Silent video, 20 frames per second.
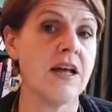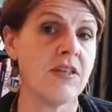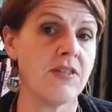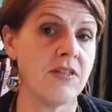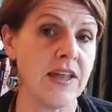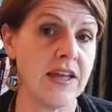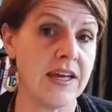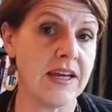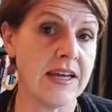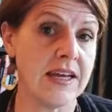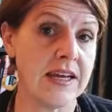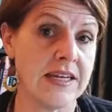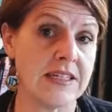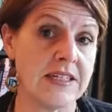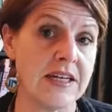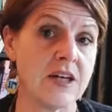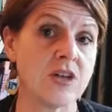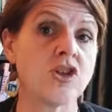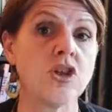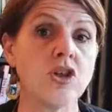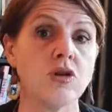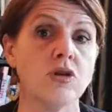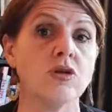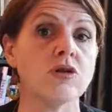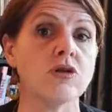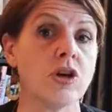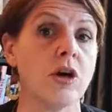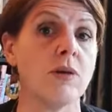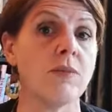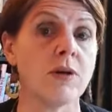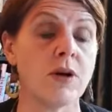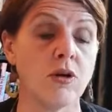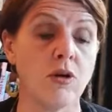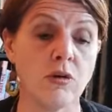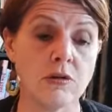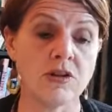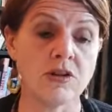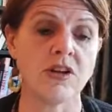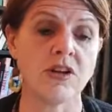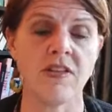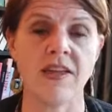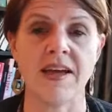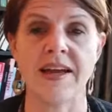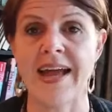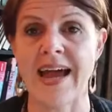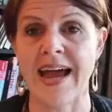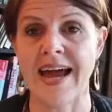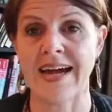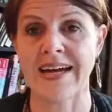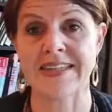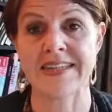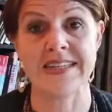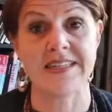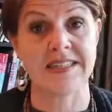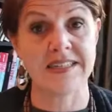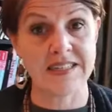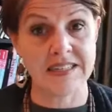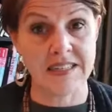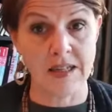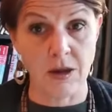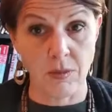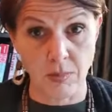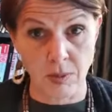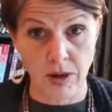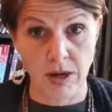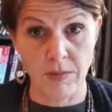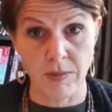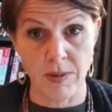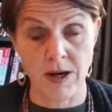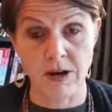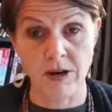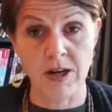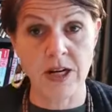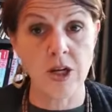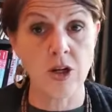The induction cooktop can also then act as still a prep area.